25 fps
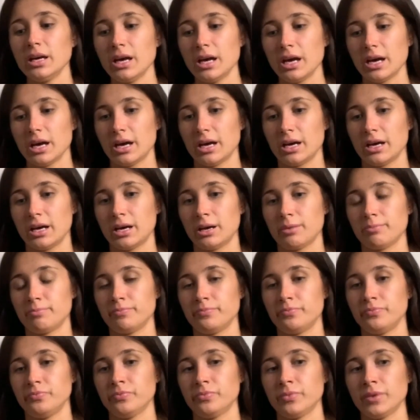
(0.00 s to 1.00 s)
Um,
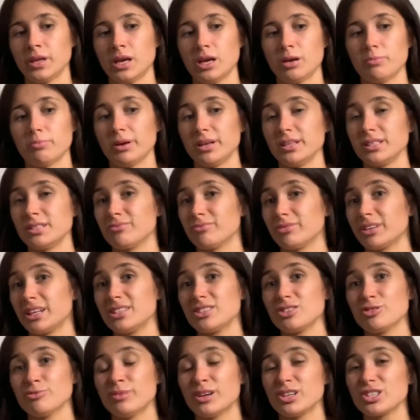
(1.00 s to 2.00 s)
but he didn't really
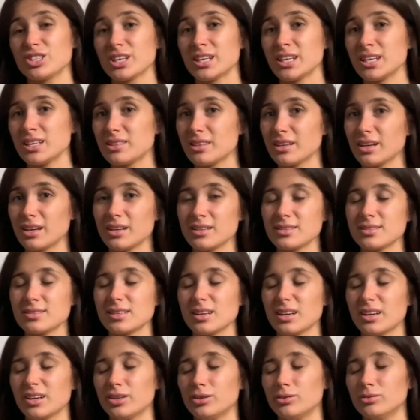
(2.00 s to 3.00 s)
do much either.
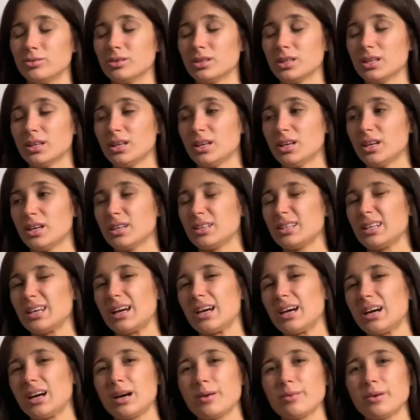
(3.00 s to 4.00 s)
So
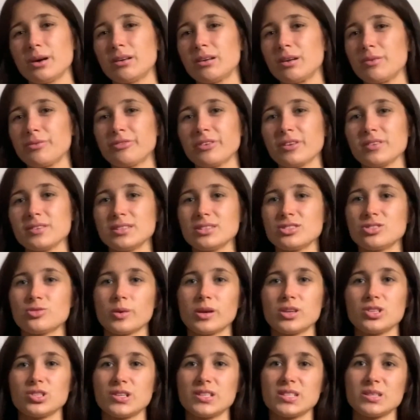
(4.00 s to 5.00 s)
yeah, our, our
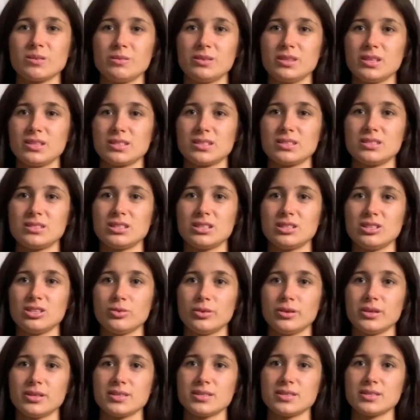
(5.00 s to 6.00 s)
situation is something that's
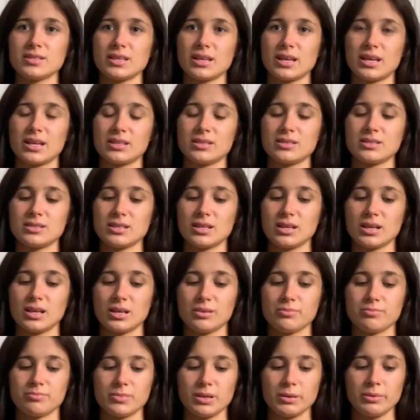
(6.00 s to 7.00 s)
continuous, and
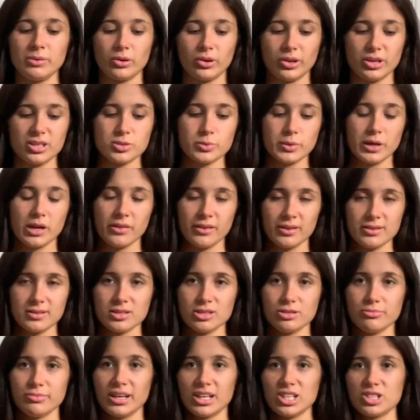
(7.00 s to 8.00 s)
um, I'm not going to dwell on that
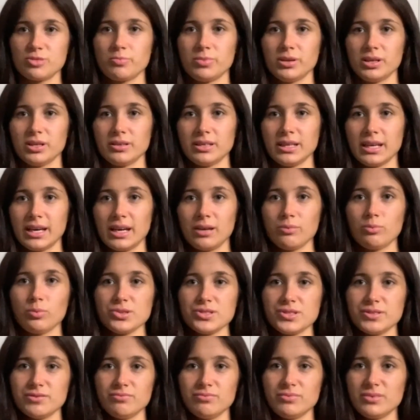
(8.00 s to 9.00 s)
too much. But yeah, it
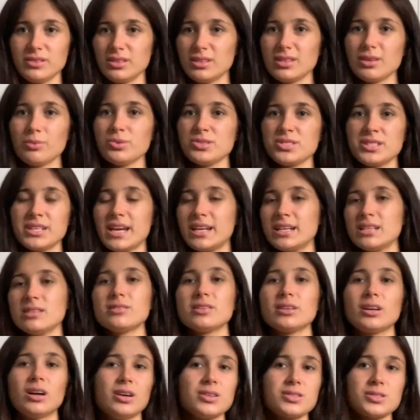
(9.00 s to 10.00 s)
wasn't it wasn't
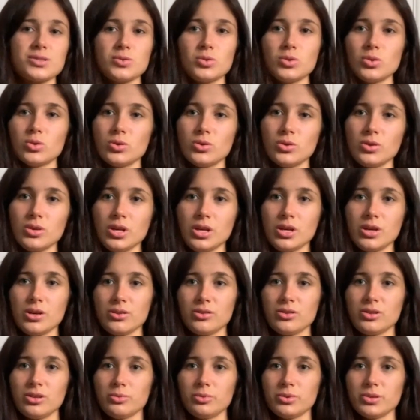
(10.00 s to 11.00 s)
anything I saw
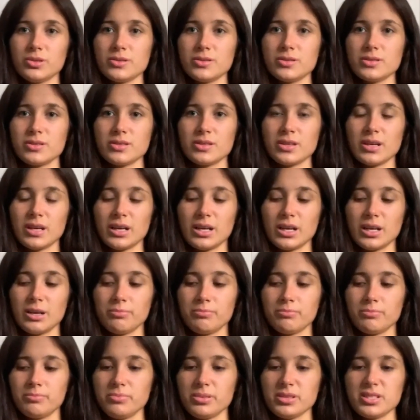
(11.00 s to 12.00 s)
that was um,
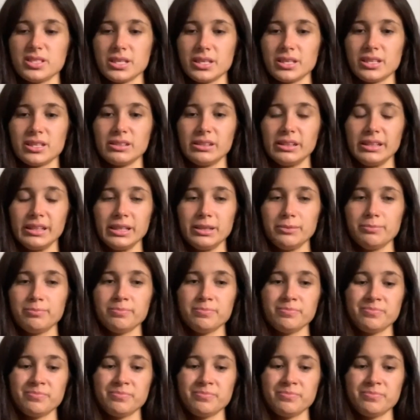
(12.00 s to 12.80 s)
particularly